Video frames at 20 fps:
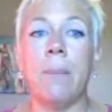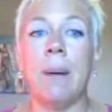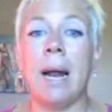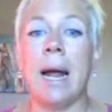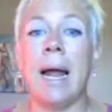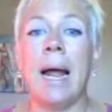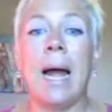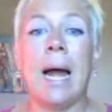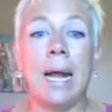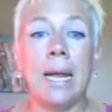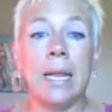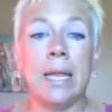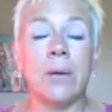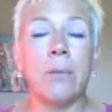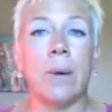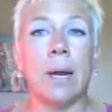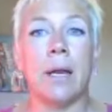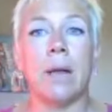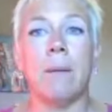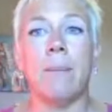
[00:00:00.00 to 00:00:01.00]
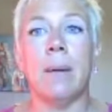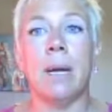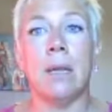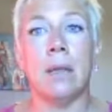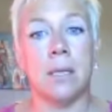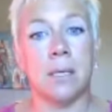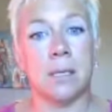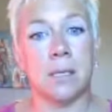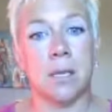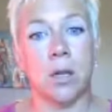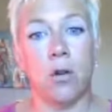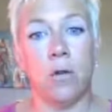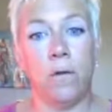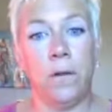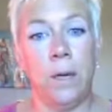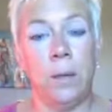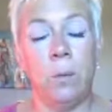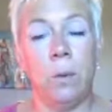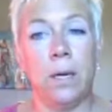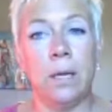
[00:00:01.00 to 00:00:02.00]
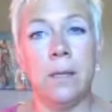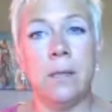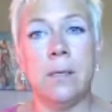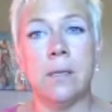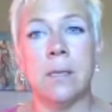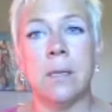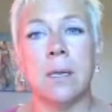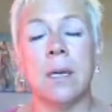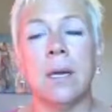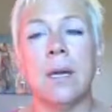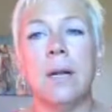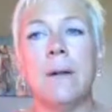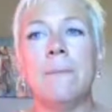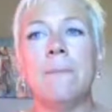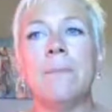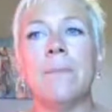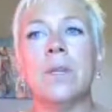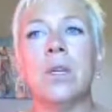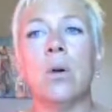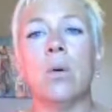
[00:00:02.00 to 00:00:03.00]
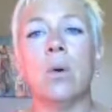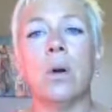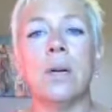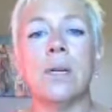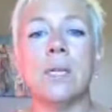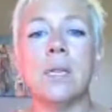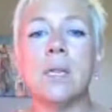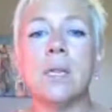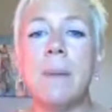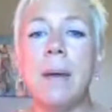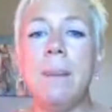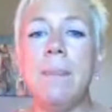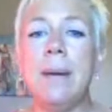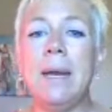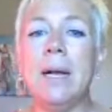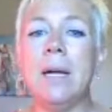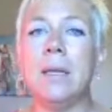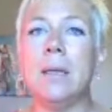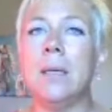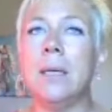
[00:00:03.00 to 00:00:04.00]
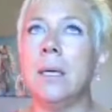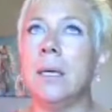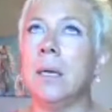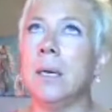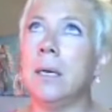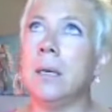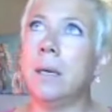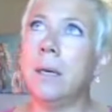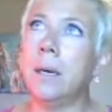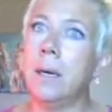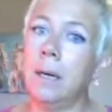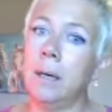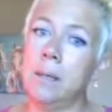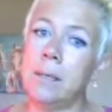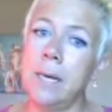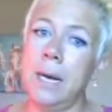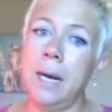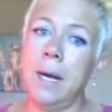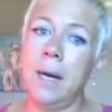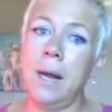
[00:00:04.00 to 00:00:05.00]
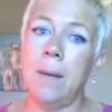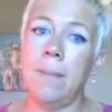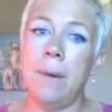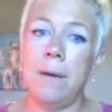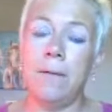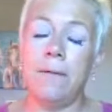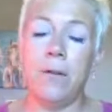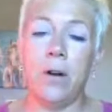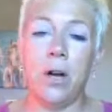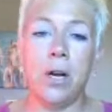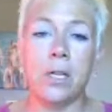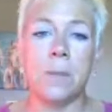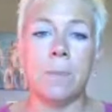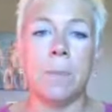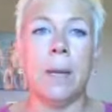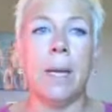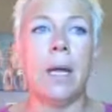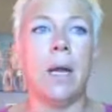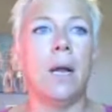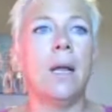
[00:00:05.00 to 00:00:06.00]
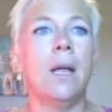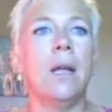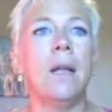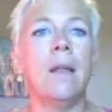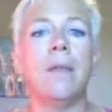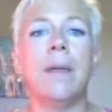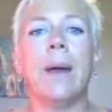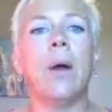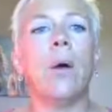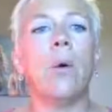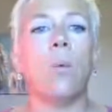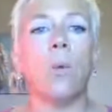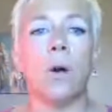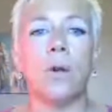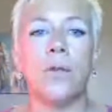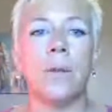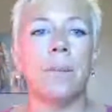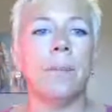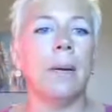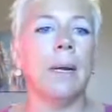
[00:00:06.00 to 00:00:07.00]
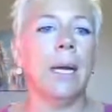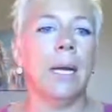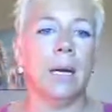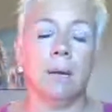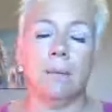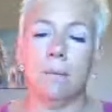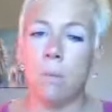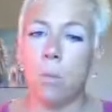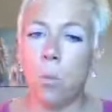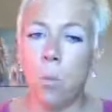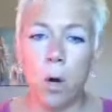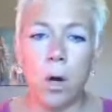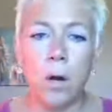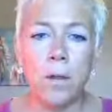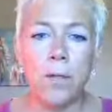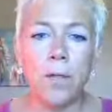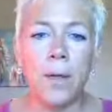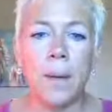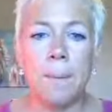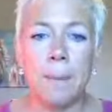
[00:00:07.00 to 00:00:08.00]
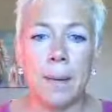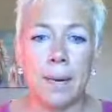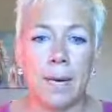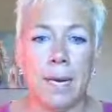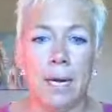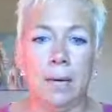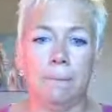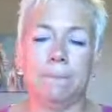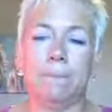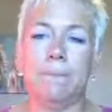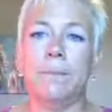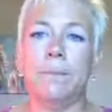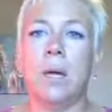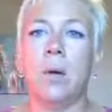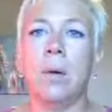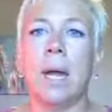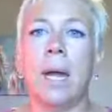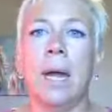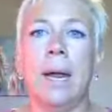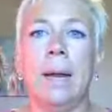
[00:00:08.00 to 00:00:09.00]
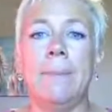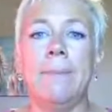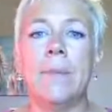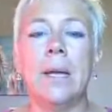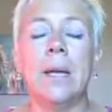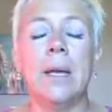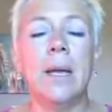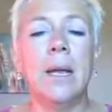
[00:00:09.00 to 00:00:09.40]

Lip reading: But I highly recommend the slow feed ones. Your horses may be a little irritated at them at first, but they are worth the money. Worth the money. Okay.